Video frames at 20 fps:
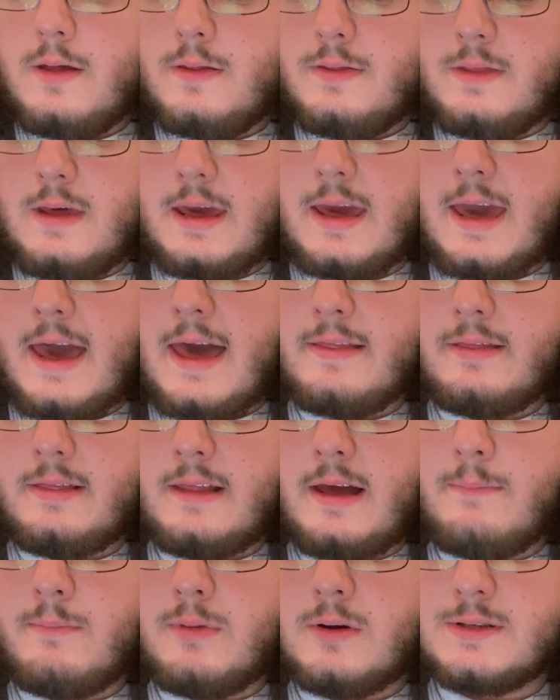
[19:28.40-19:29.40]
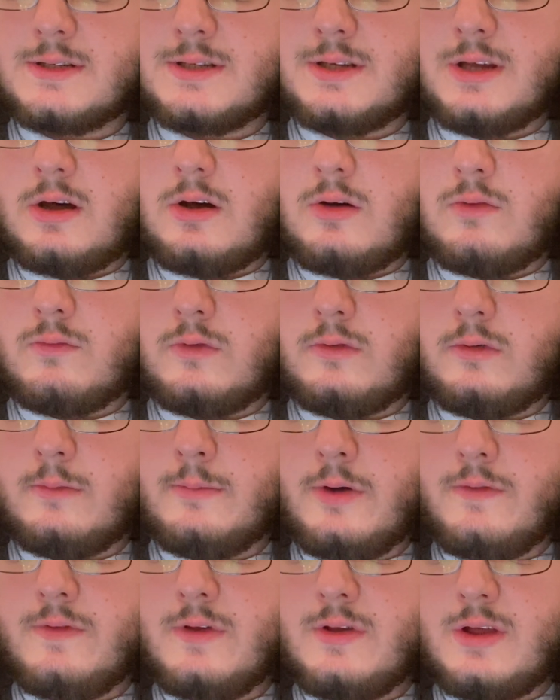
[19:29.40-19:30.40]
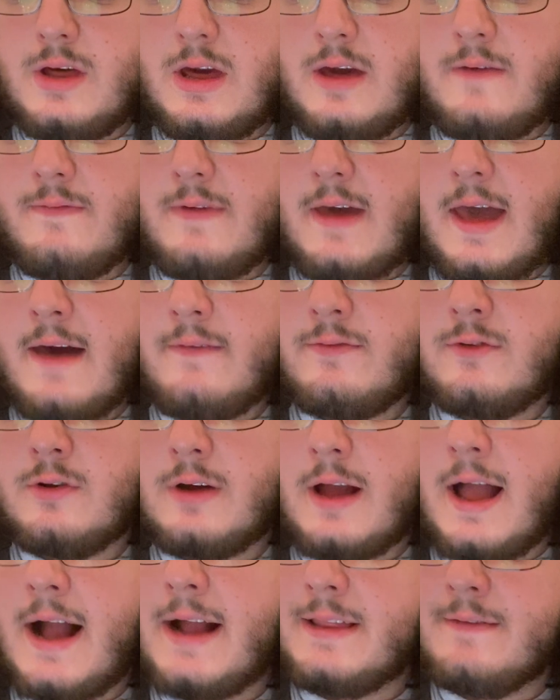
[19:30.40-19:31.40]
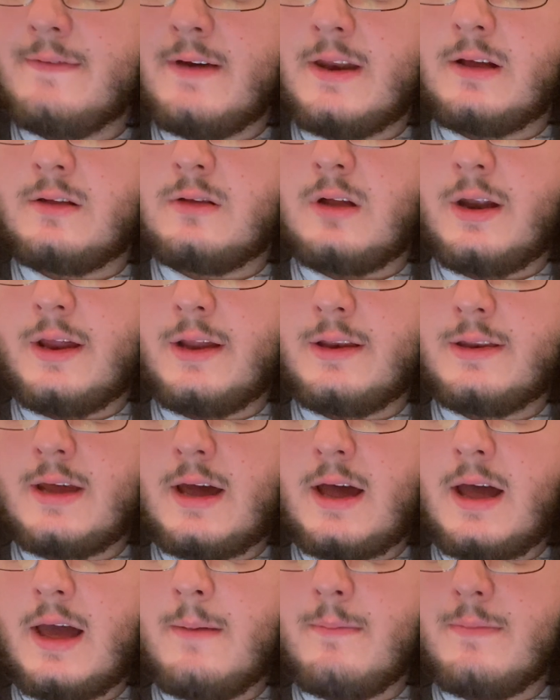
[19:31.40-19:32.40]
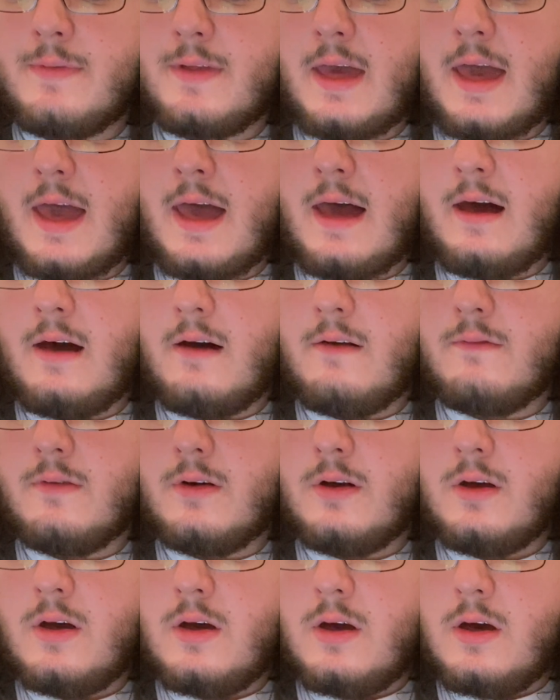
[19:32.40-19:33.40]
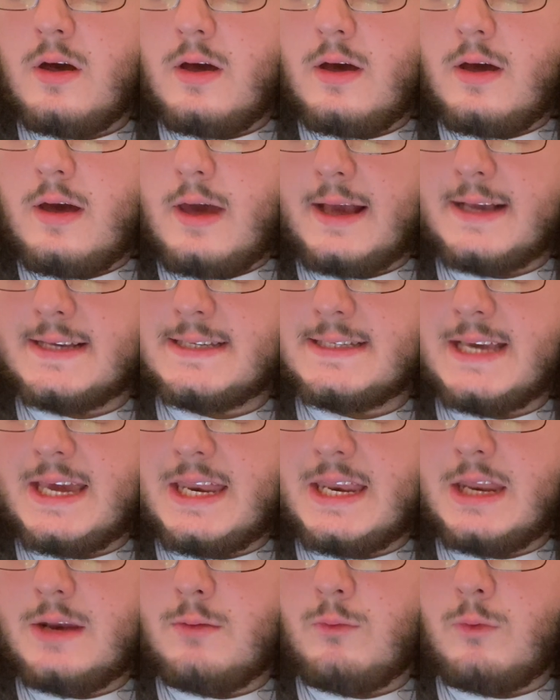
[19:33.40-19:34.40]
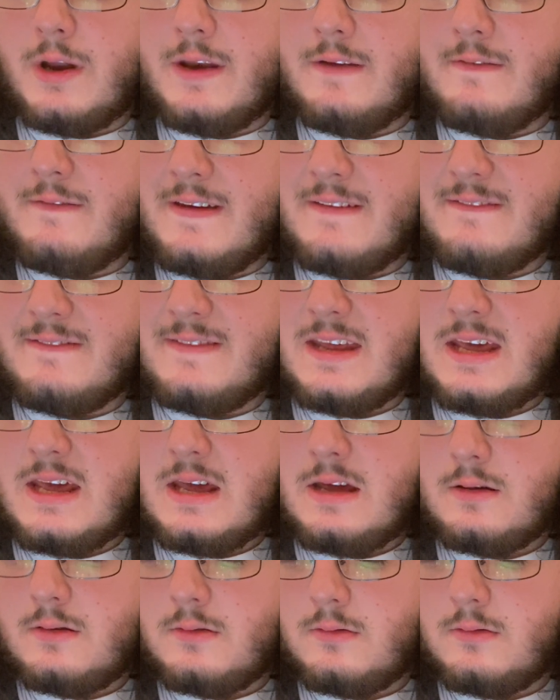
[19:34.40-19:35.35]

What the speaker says: The cath lab personnel will remove the sheath after activated clotting times have exceeded 150,